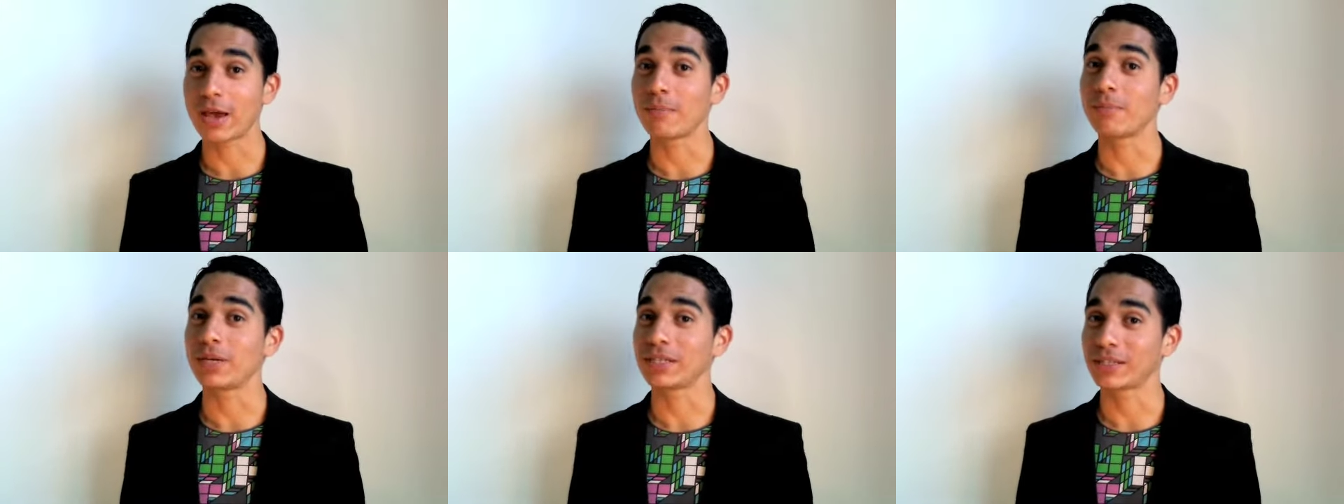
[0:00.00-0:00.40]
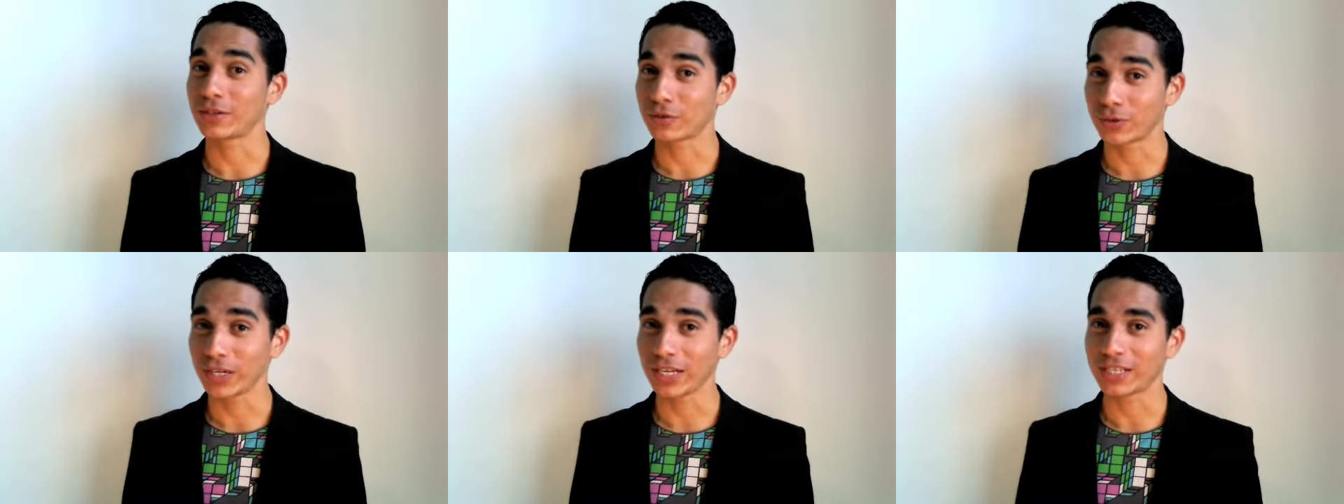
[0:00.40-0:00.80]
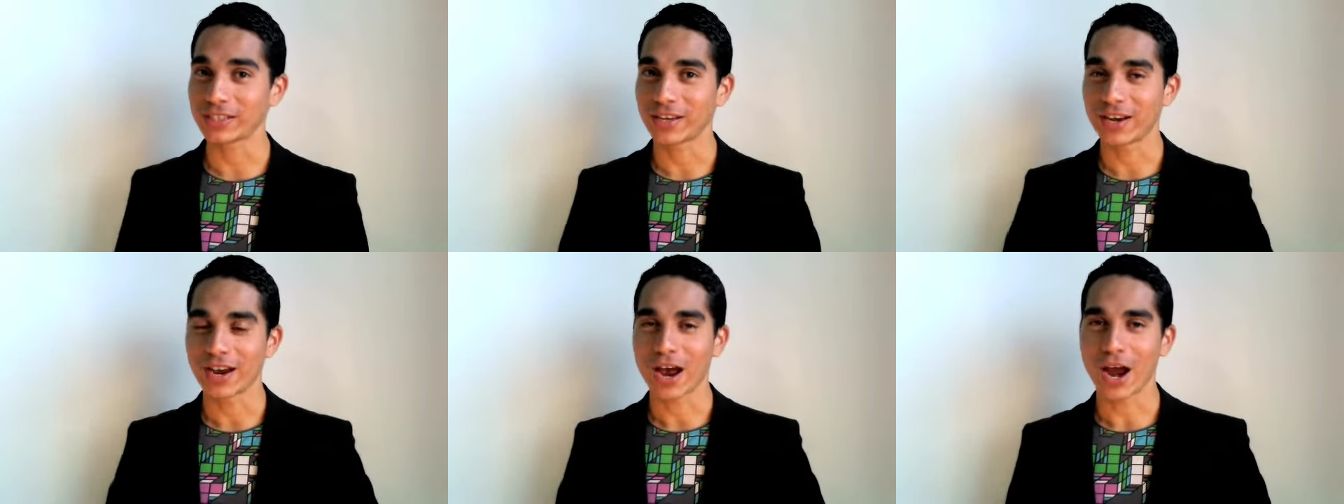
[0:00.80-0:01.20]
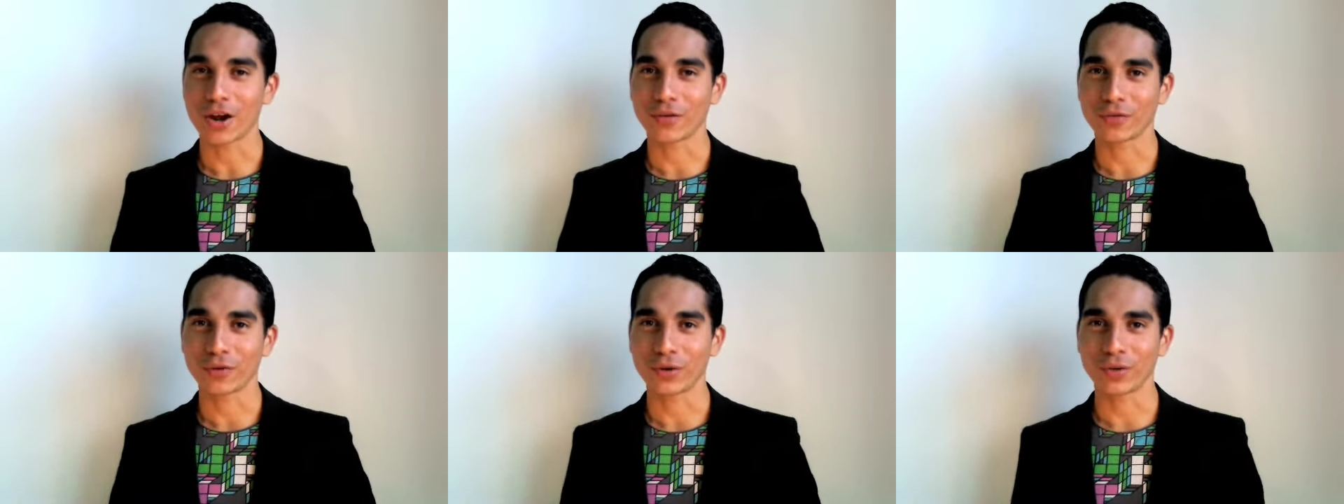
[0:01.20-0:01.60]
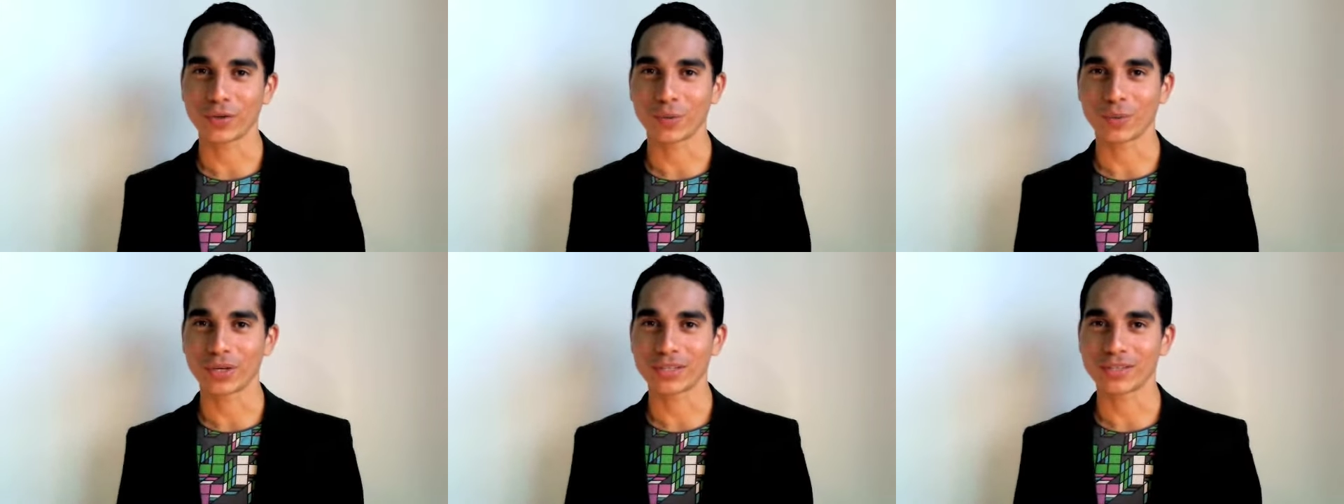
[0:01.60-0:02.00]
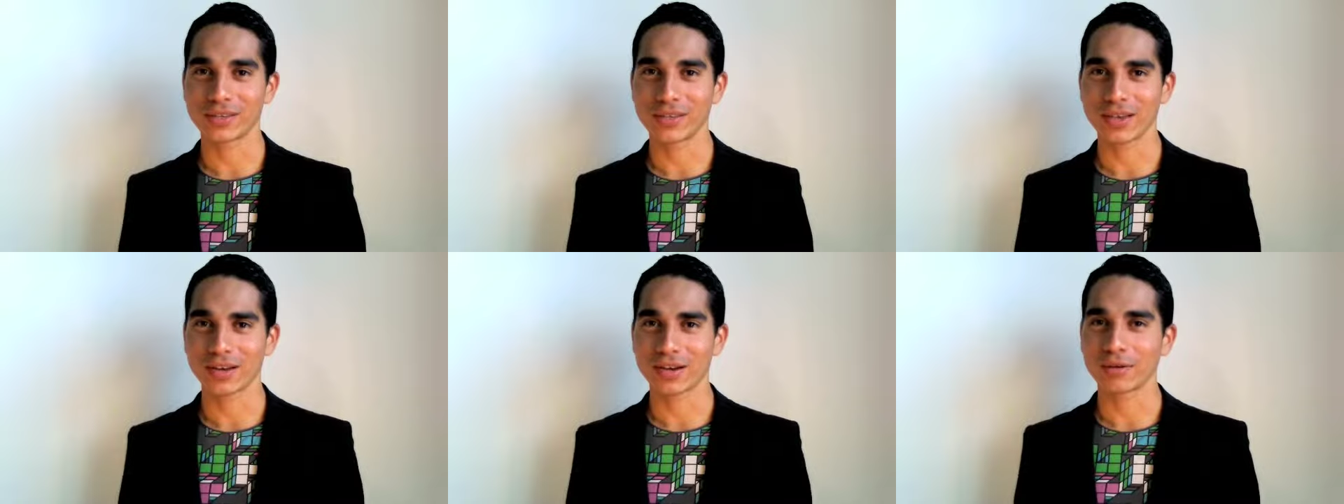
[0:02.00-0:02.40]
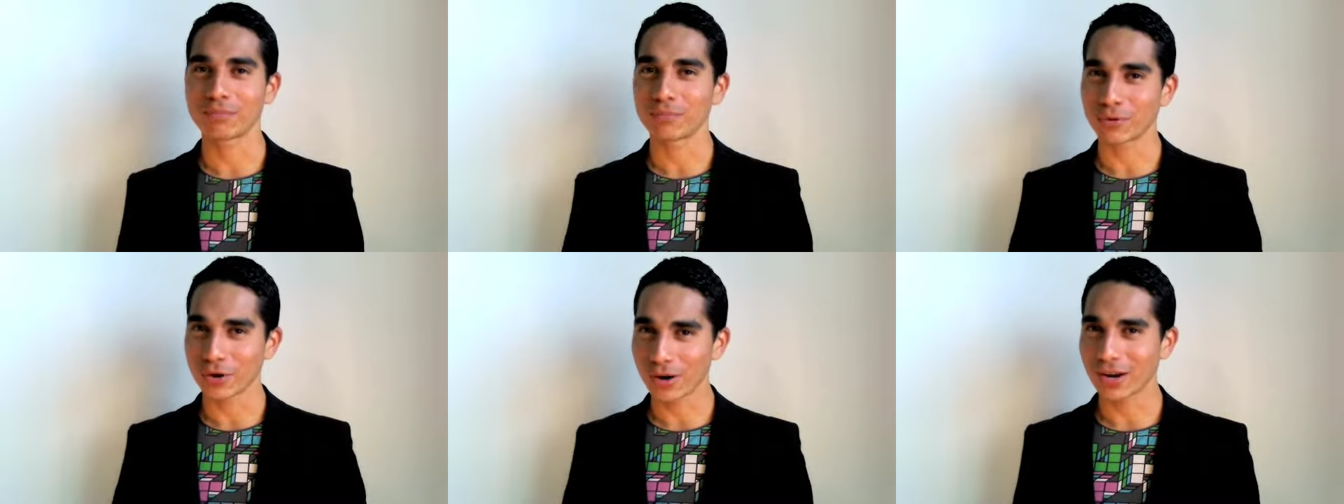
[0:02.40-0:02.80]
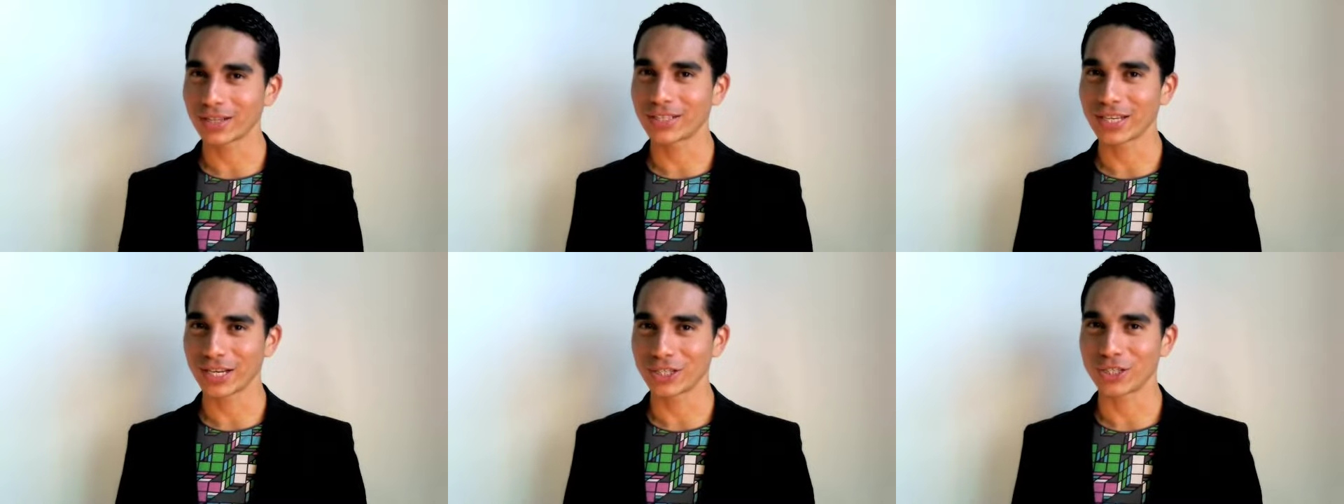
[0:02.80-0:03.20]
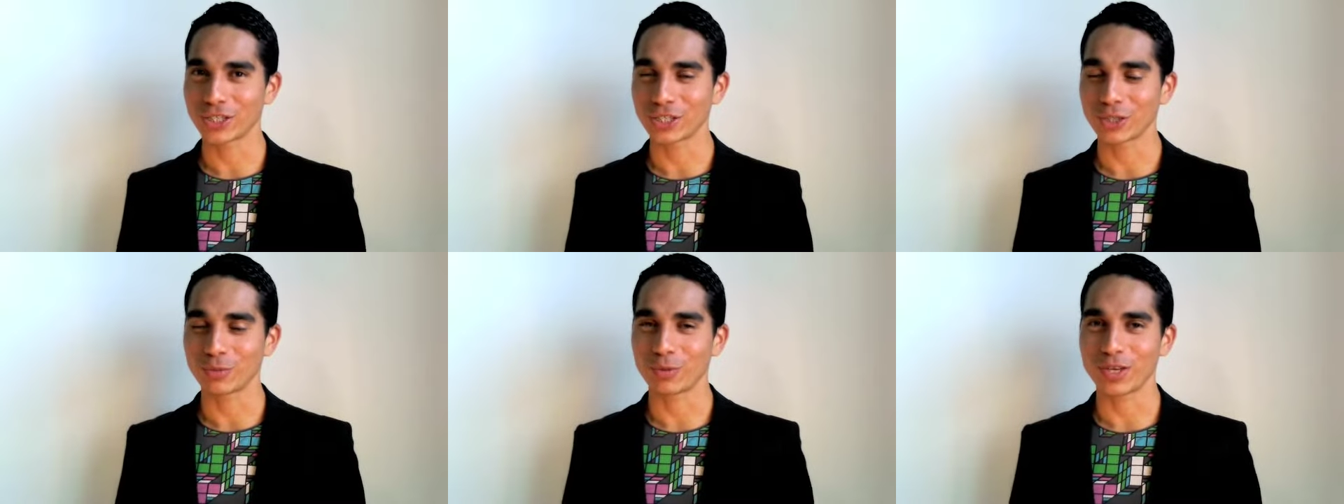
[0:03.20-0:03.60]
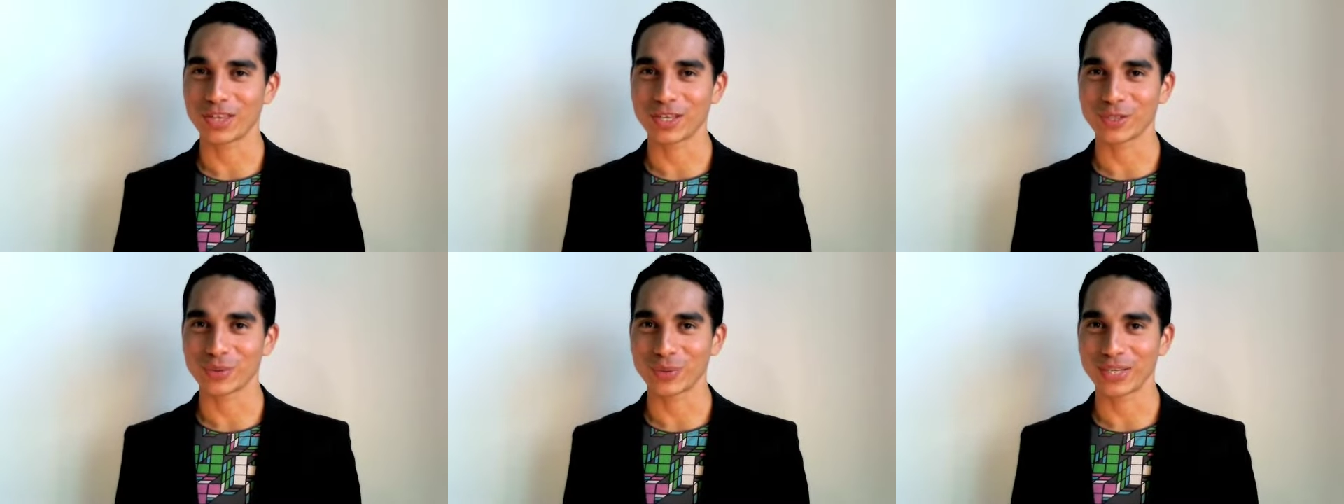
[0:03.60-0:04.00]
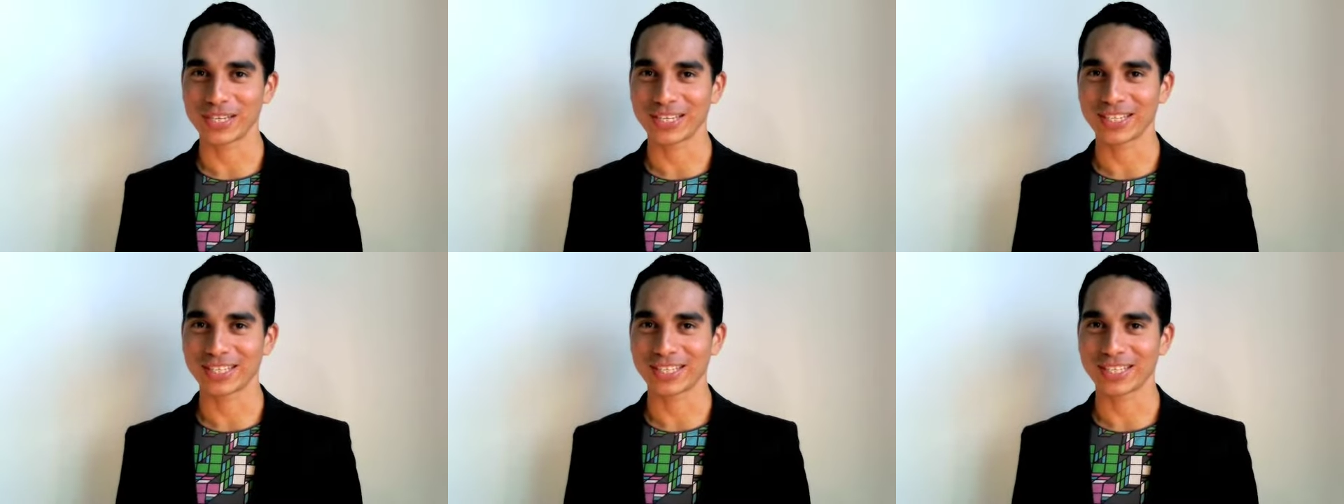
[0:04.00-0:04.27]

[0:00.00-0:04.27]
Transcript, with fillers: and Miss Greece are three other ones that brought attention to me this week.